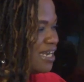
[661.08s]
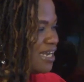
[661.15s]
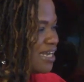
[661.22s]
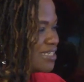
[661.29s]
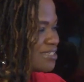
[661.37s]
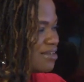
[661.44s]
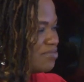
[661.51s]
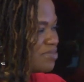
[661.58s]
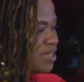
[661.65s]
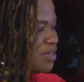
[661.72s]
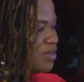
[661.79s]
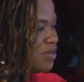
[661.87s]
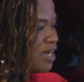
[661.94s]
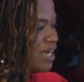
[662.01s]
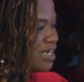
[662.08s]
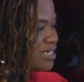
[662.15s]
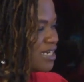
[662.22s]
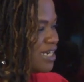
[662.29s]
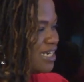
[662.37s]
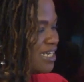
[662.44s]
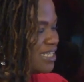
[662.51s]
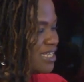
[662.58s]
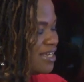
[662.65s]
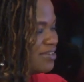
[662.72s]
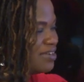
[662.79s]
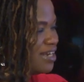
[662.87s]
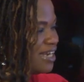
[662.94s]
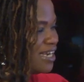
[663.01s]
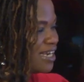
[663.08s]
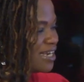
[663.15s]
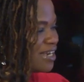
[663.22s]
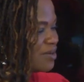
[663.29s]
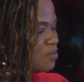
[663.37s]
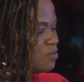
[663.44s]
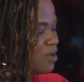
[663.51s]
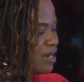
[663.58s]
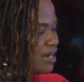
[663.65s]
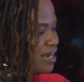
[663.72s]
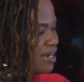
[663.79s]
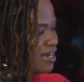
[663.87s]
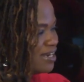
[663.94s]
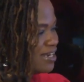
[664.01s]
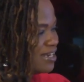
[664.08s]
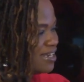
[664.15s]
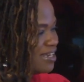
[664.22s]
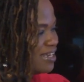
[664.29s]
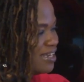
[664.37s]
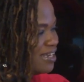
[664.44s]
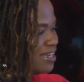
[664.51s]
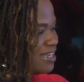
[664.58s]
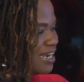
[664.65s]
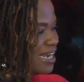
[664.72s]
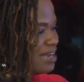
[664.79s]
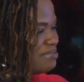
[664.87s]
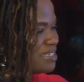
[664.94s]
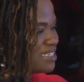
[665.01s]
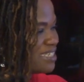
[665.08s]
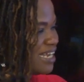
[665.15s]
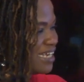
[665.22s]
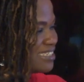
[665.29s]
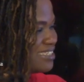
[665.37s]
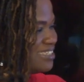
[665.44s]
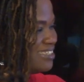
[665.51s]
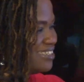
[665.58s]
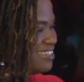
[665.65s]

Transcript: Something you heard? Anything you're like, what? They can be slashy.